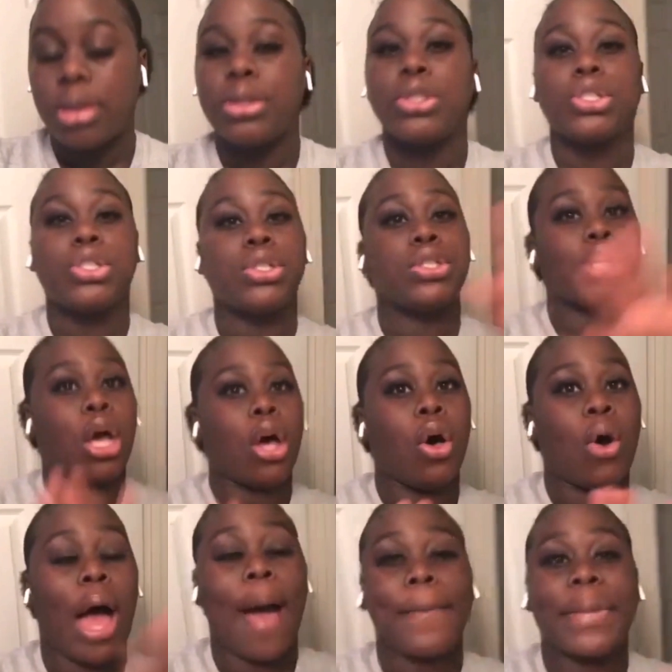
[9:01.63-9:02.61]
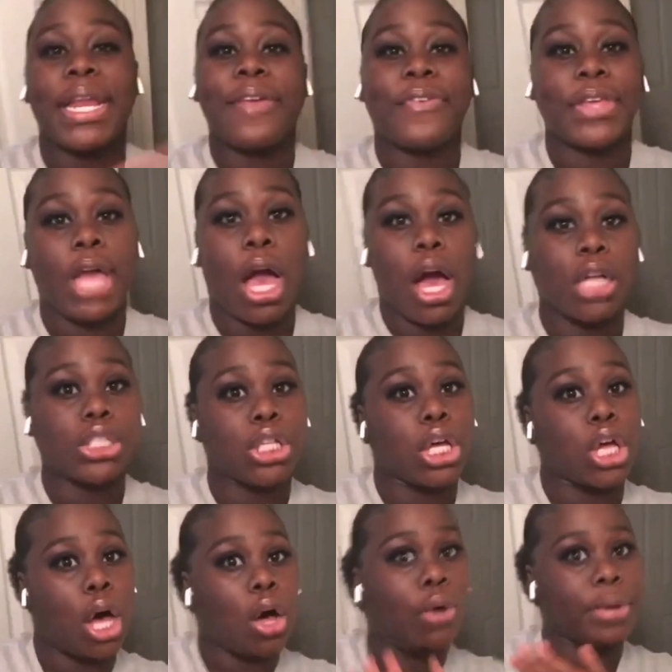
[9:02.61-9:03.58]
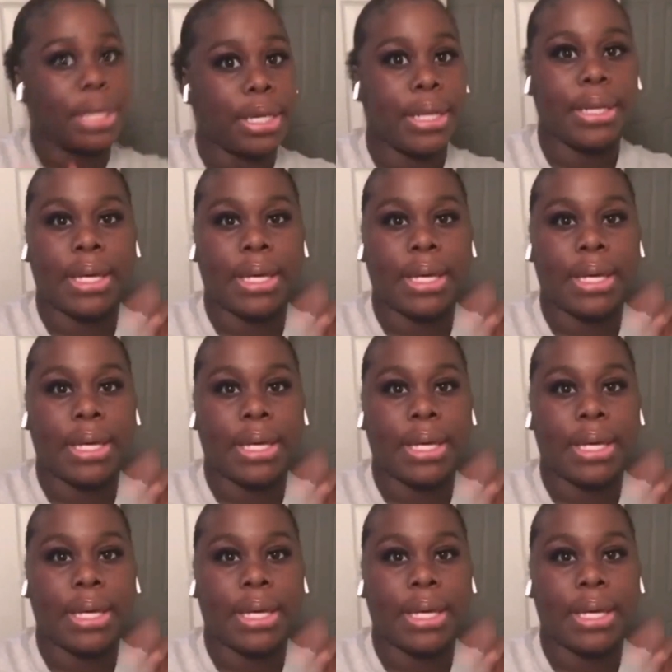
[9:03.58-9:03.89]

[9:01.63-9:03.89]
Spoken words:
so I'm gonna need for y'all to go get